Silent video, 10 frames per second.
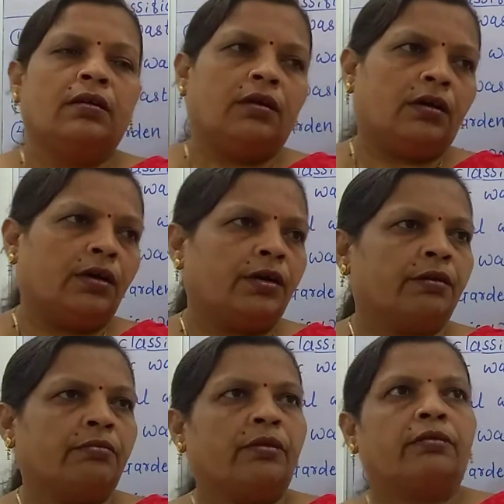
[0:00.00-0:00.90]

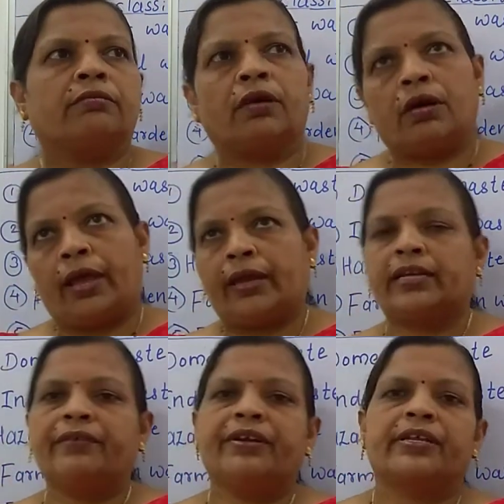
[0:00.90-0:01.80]

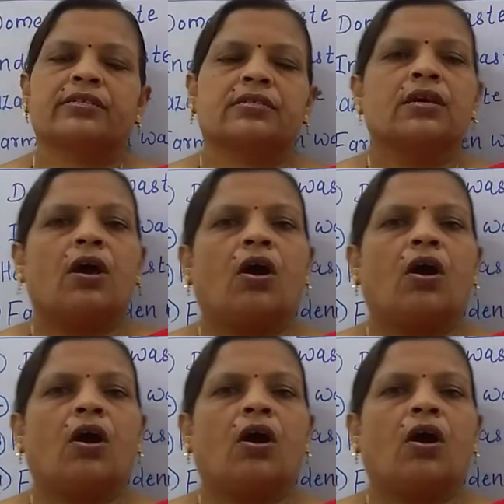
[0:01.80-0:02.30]
activities,